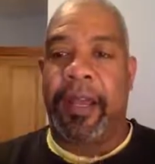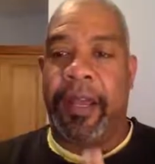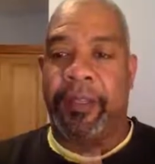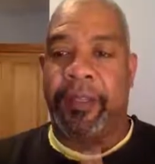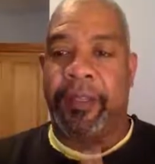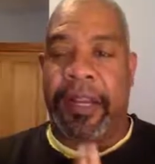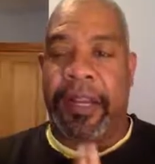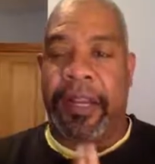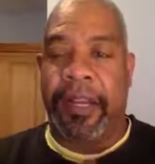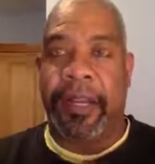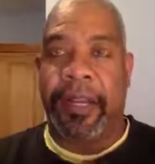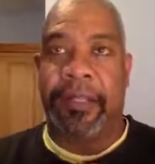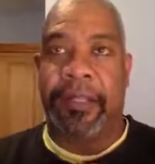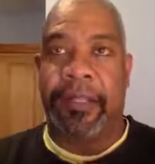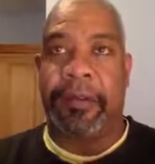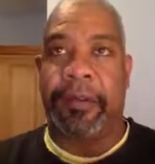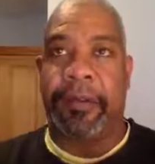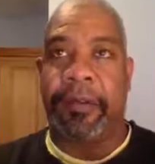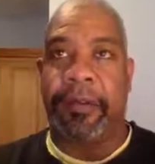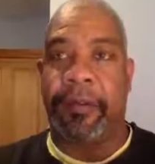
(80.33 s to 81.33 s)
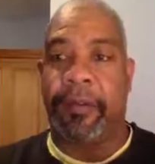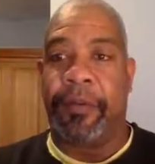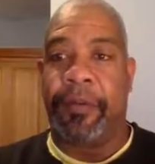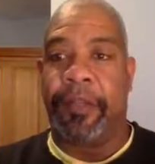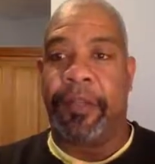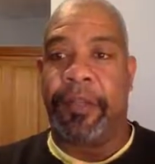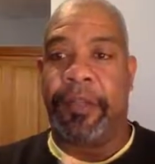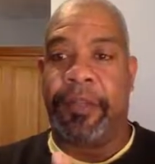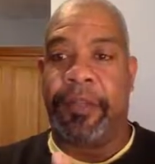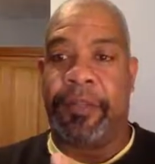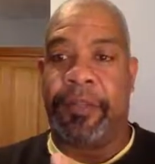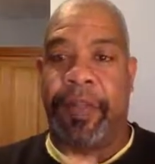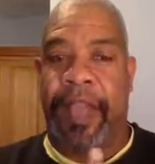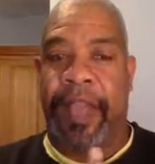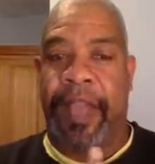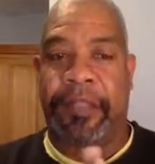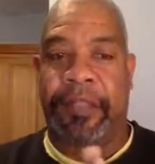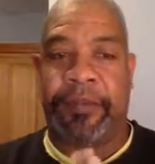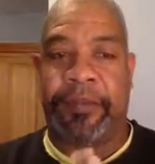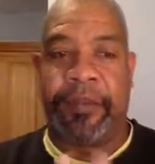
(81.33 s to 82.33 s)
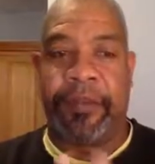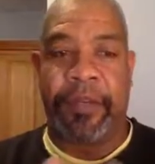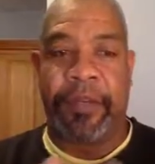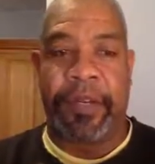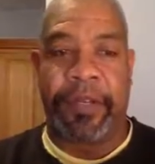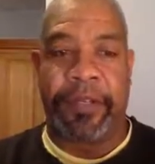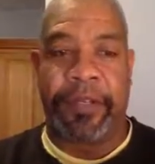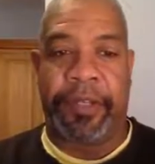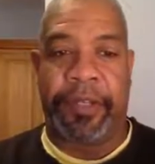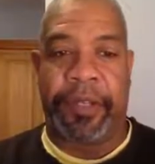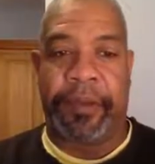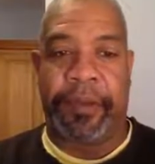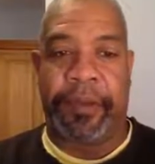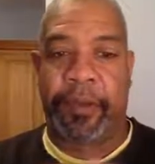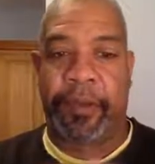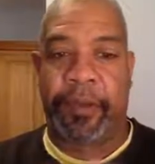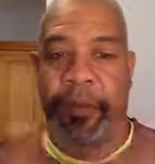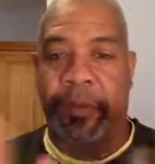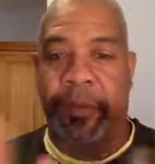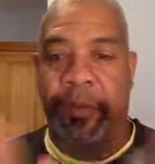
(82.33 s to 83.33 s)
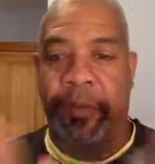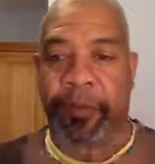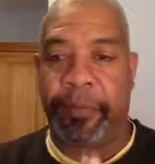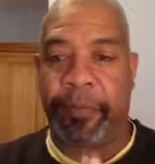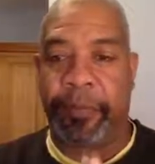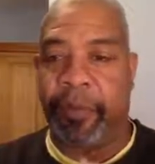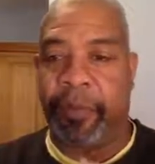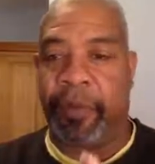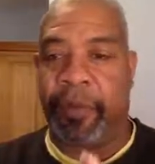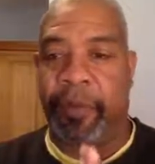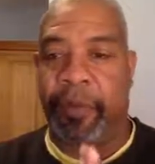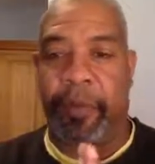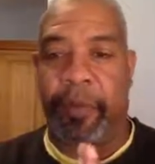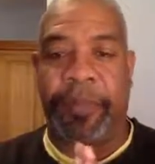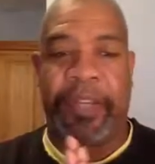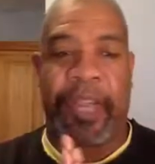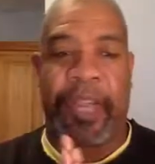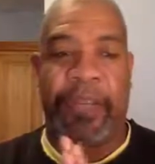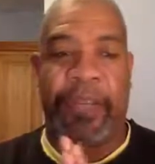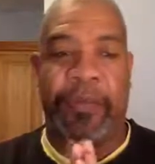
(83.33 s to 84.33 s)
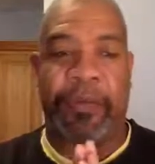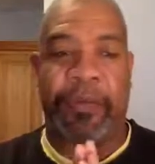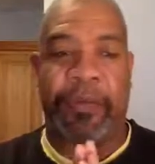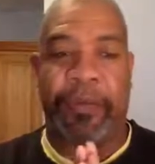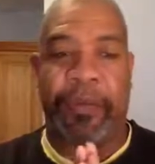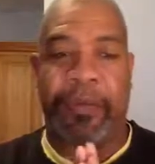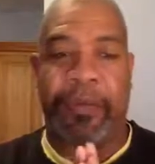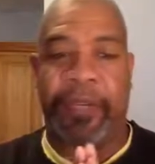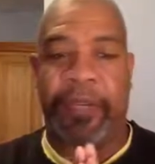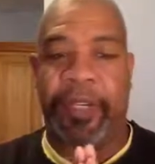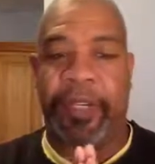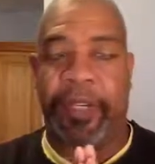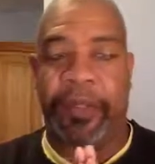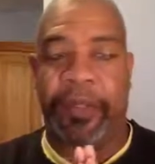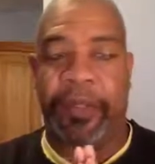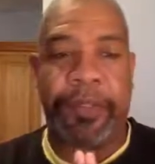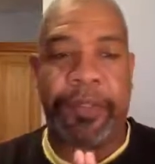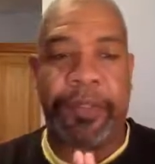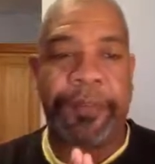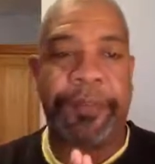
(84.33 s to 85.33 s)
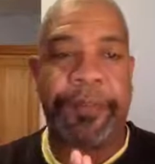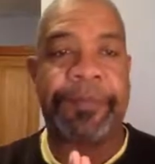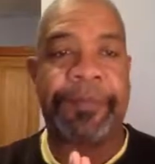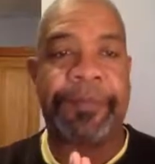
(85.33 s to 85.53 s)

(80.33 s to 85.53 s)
my cousin, who was passed a few years ago, we grew up together. We were very close.